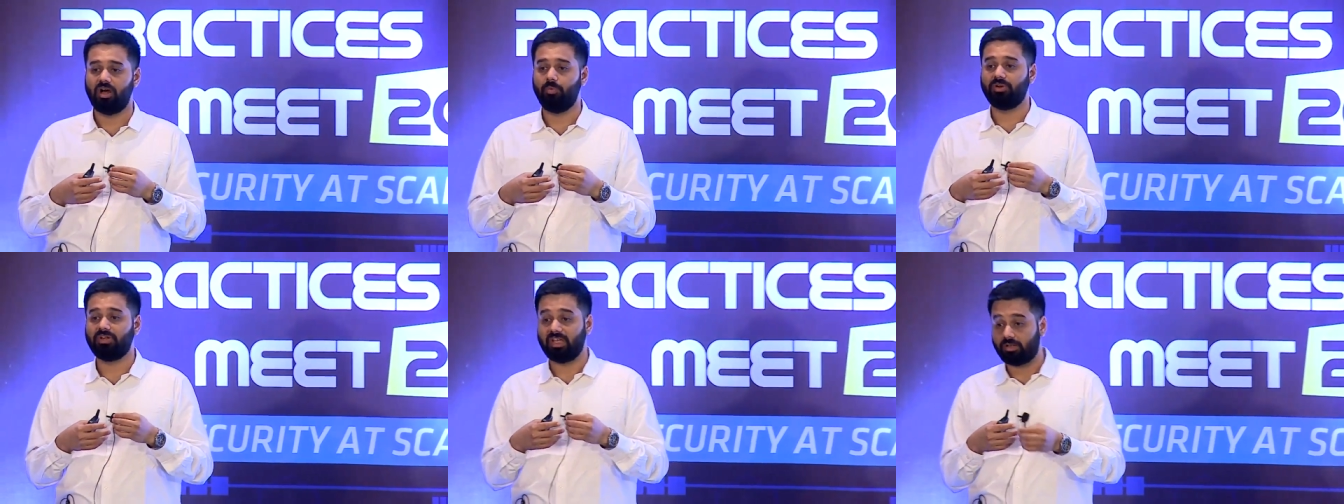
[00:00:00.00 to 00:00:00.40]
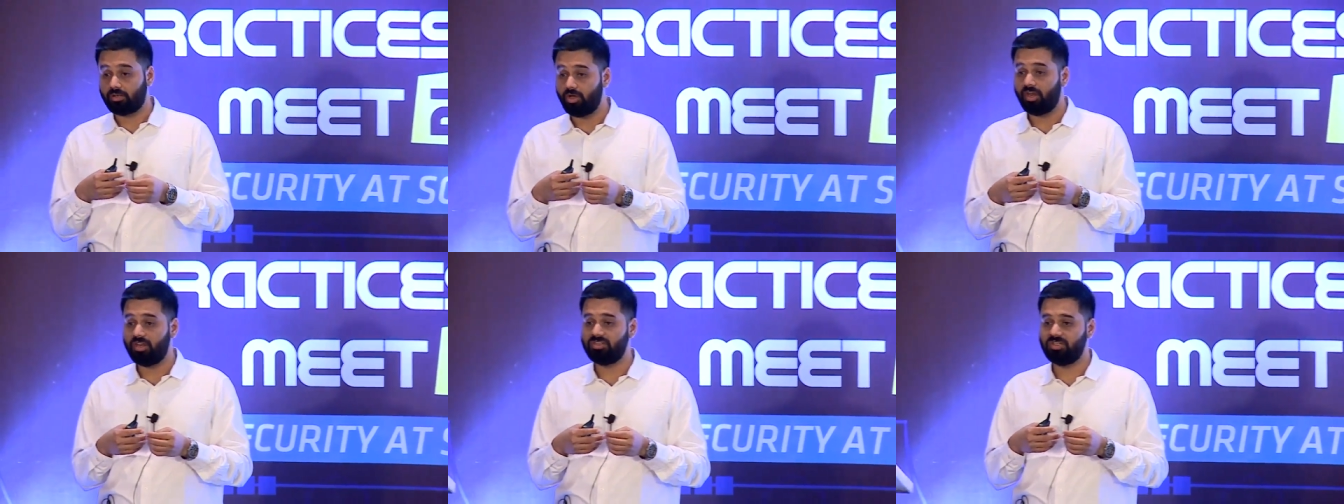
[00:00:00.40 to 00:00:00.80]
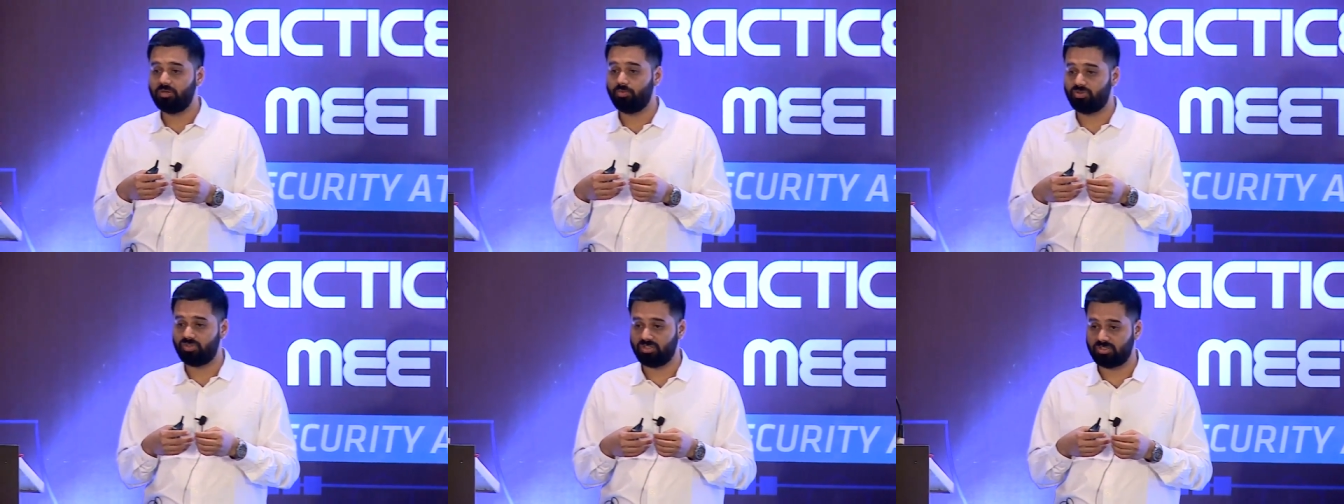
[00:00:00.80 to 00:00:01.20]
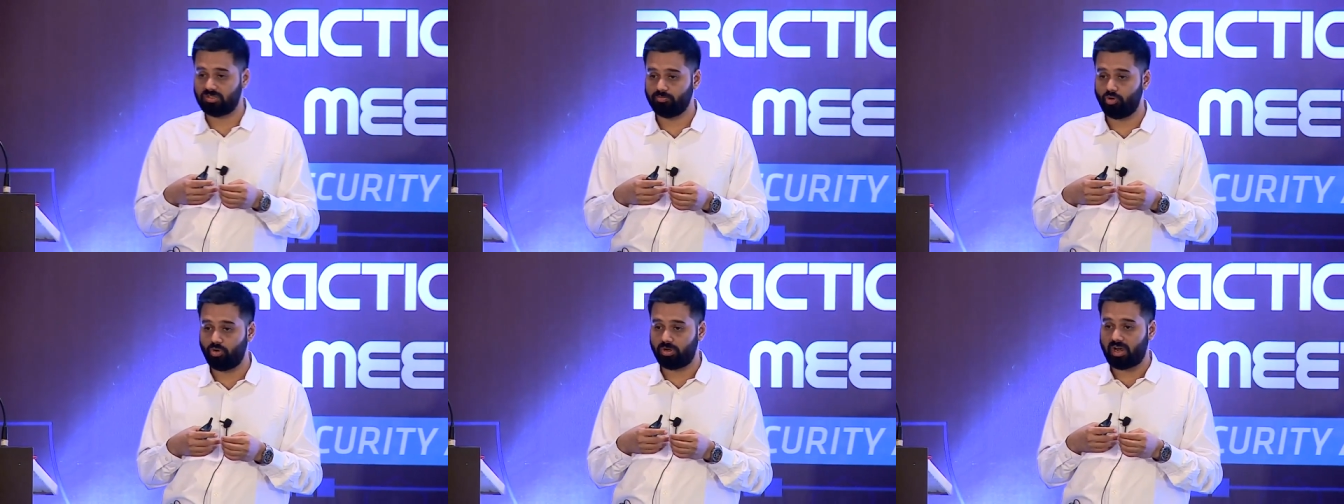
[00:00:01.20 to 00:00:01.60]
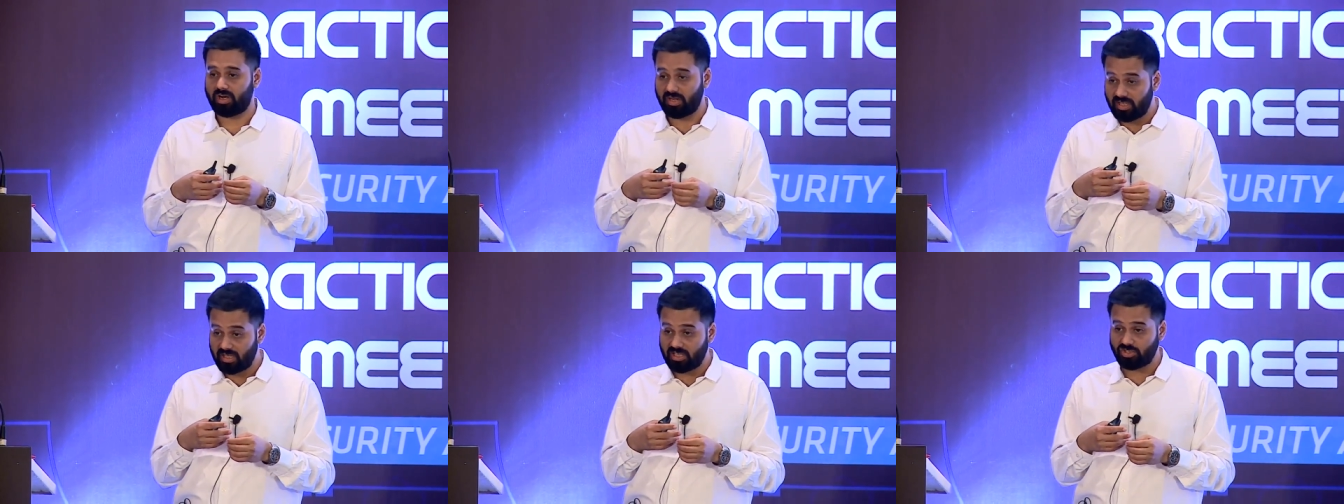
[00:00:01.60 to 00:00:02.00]
with technology which is more
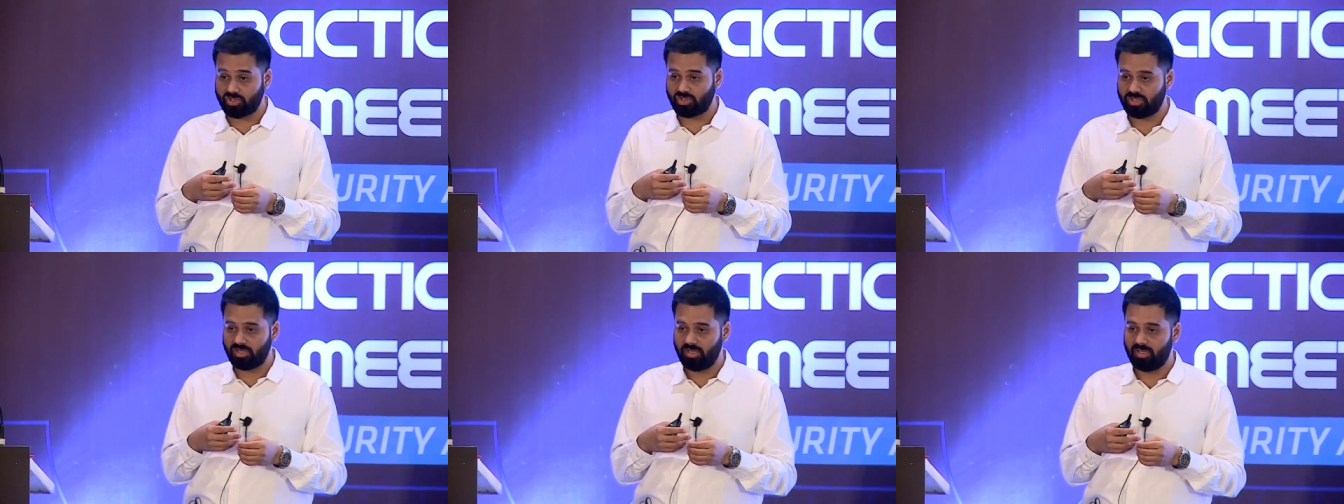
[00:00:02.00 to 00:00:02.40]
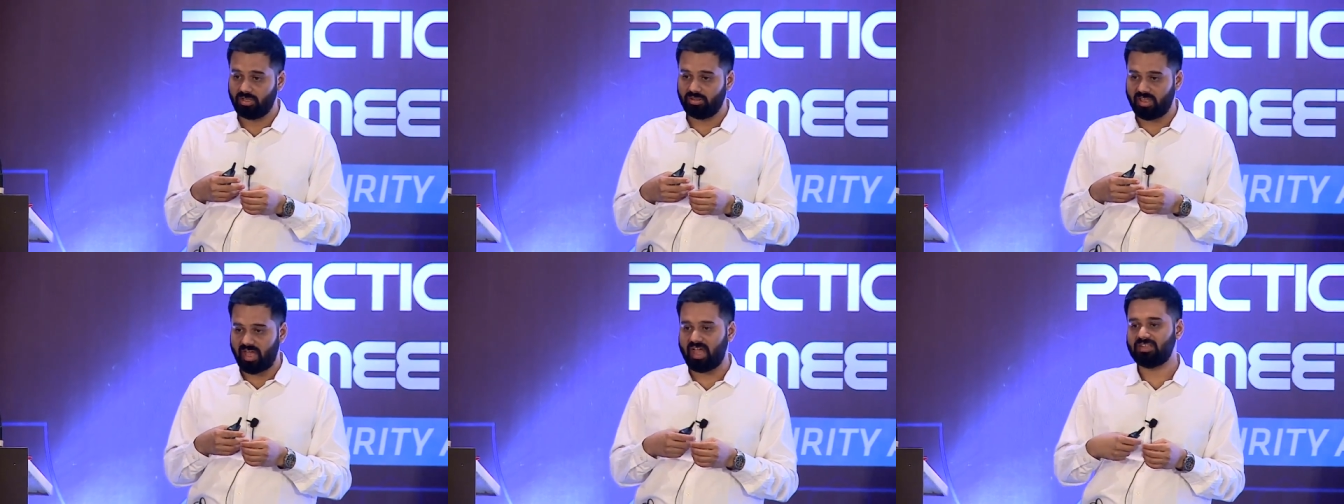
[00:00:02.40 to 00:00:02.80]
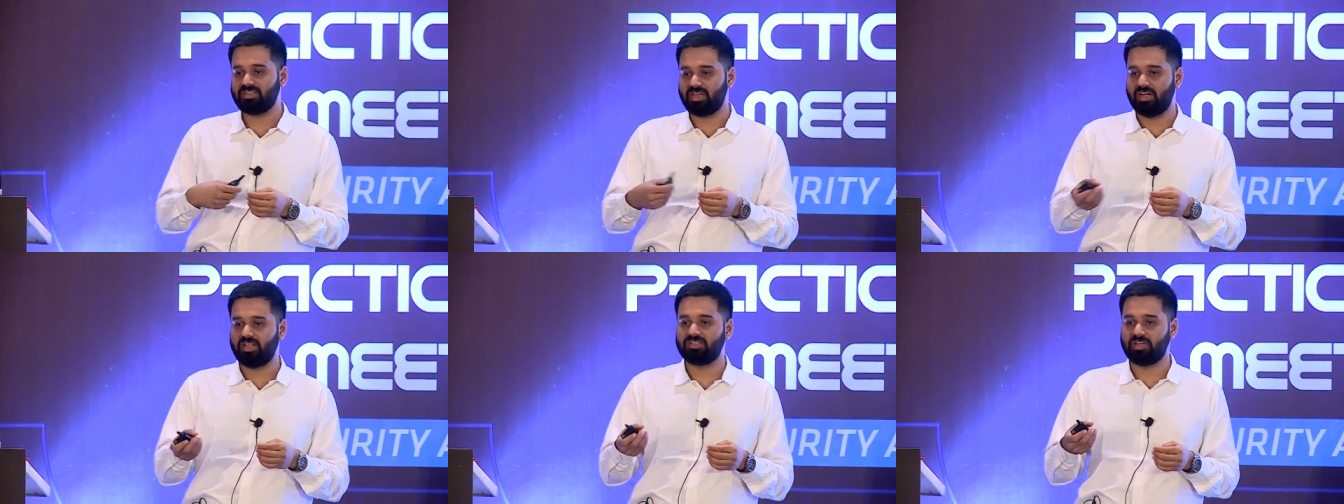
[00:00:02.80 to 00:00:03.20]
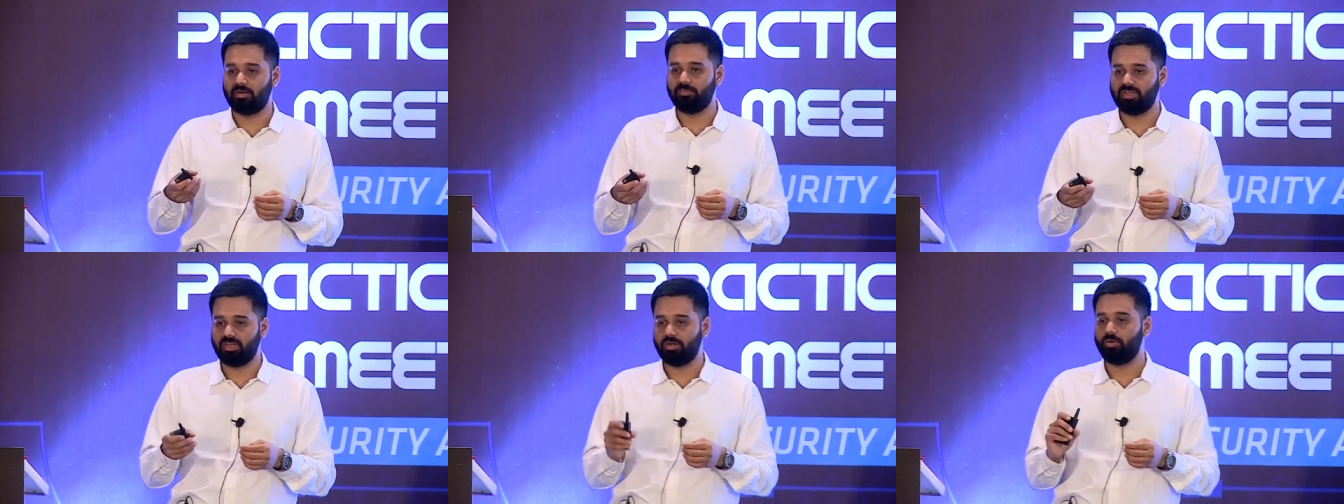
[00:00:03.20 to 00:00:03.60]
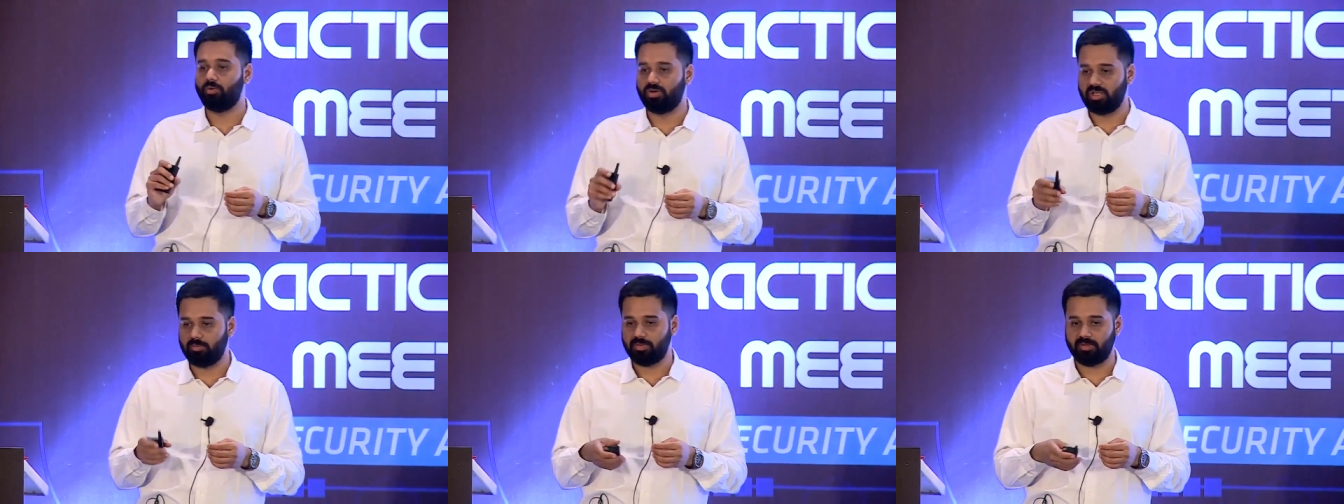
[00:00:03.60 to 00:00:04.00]
cutting edge than sending somebody an
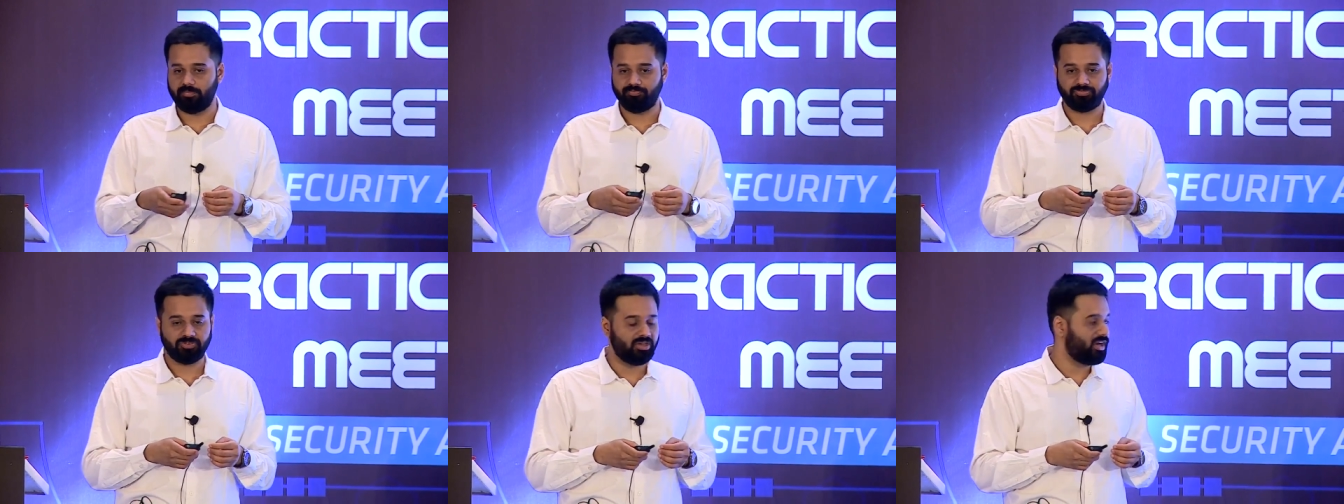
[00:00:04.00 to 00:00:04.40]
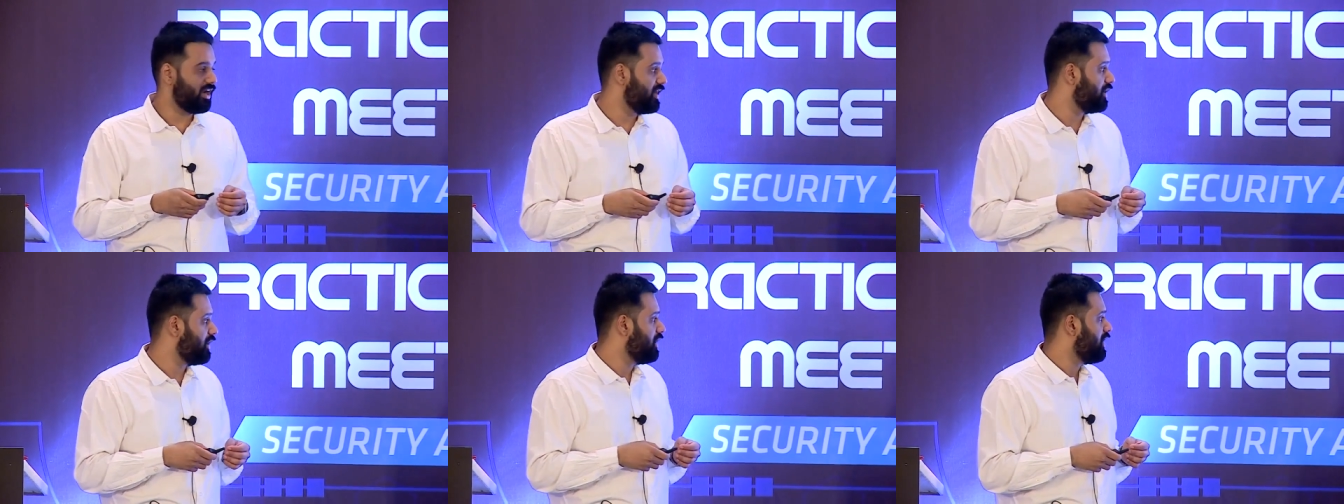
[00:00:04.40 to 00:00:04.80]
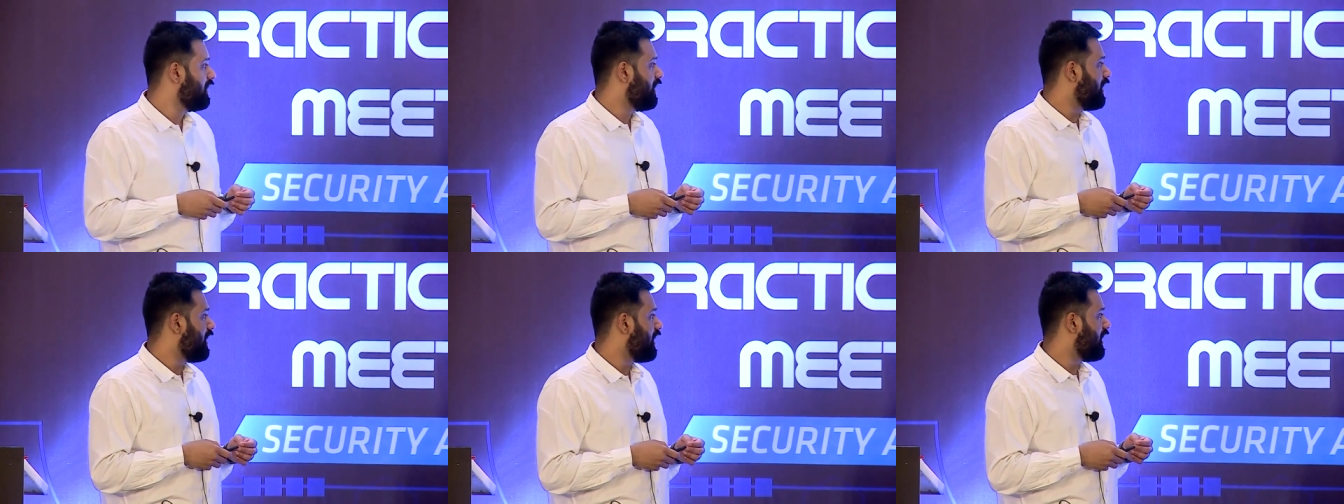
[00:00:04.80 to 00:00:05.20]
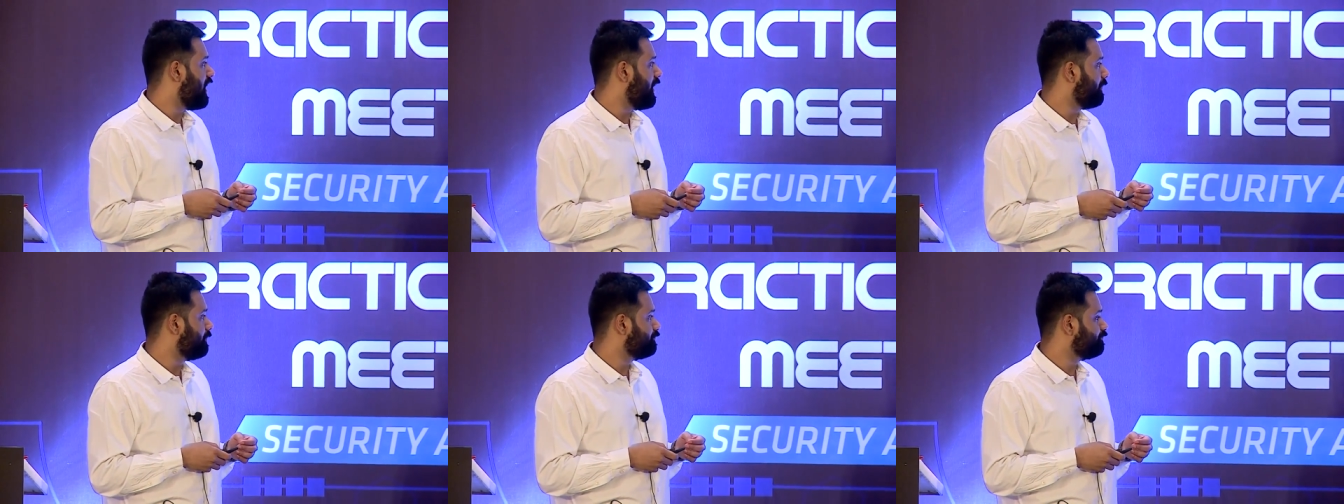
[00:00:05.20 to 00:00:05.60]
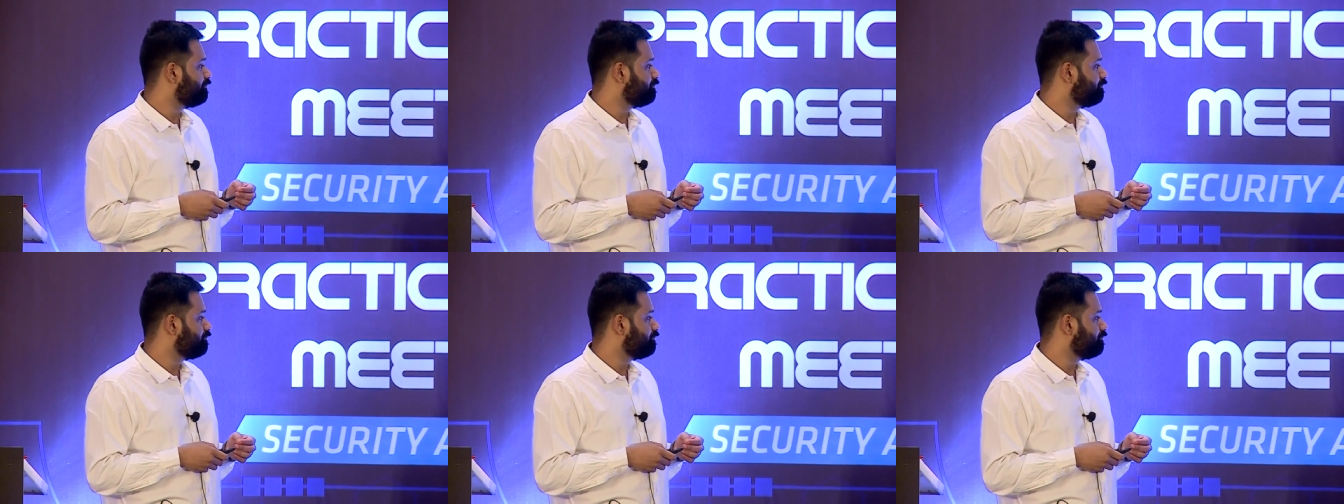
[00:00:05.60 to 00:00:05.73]
OTP, right?